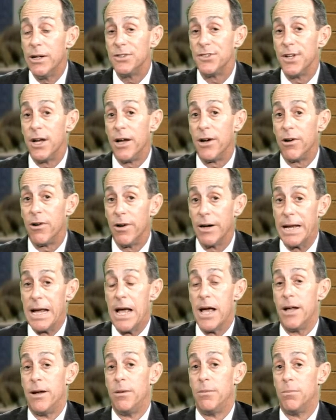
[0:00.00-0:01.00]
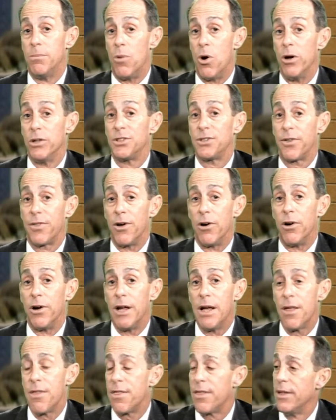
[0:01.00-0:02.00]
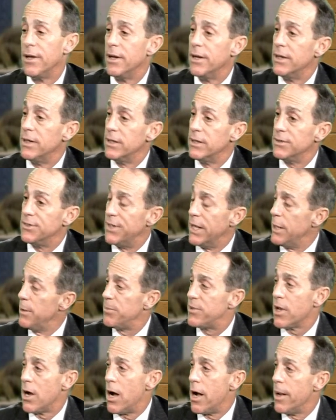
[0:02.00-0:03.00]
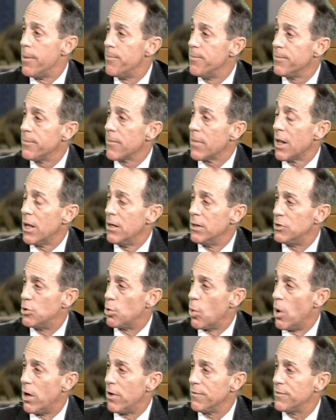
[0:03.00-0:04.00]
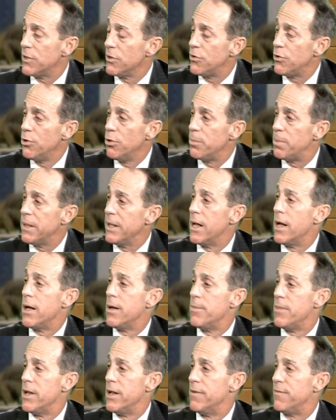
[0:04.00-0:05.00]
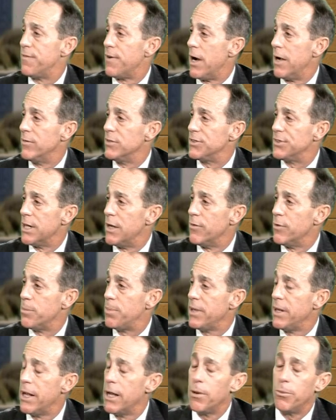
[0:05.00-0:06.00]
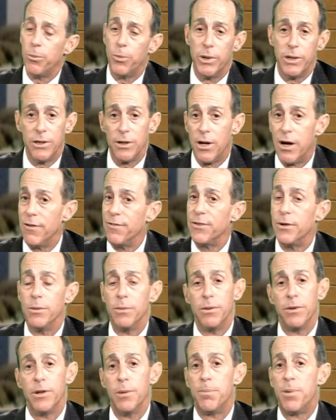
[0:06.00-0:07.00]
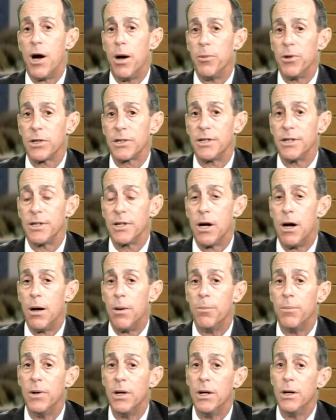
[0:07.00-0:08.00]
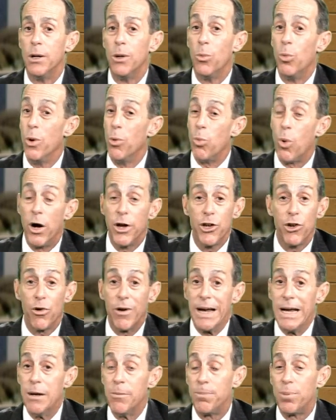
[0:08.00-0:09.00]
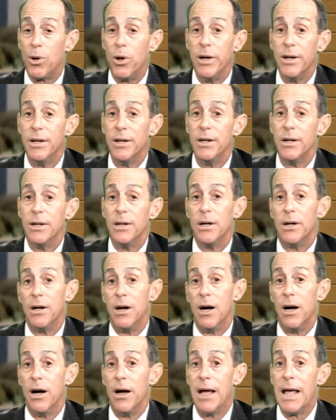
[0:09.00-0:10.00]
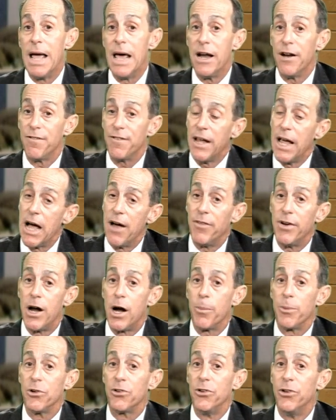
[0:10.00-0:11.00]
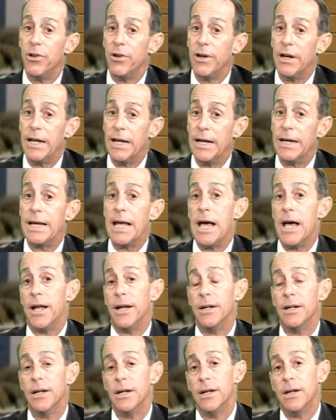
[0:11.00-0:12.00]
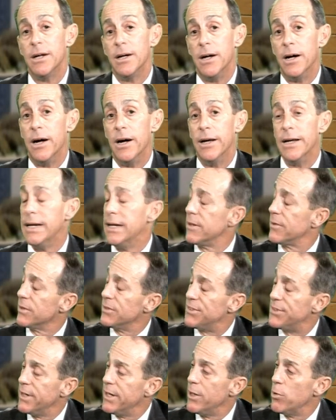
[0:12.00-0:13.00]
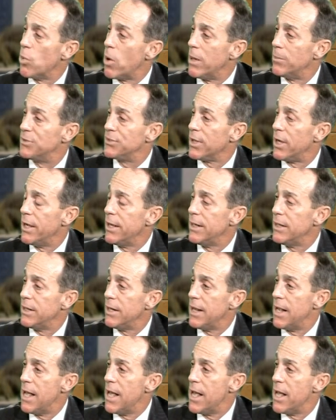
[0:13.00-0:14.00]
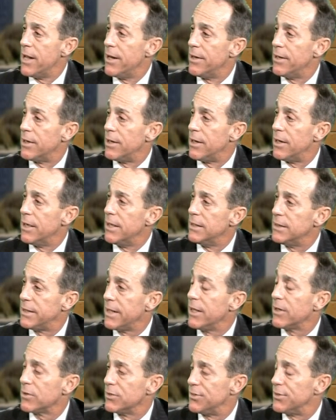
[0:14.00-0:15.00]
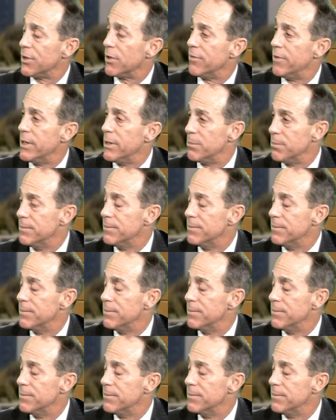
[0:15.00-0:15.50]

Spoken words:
Center, again, March 30th, same time, 12 to 2 p.m. and 5 to 7 p.m. We'd love the public to come. We want your input, and if you have an opportunity, again, hit the city website and take the survey.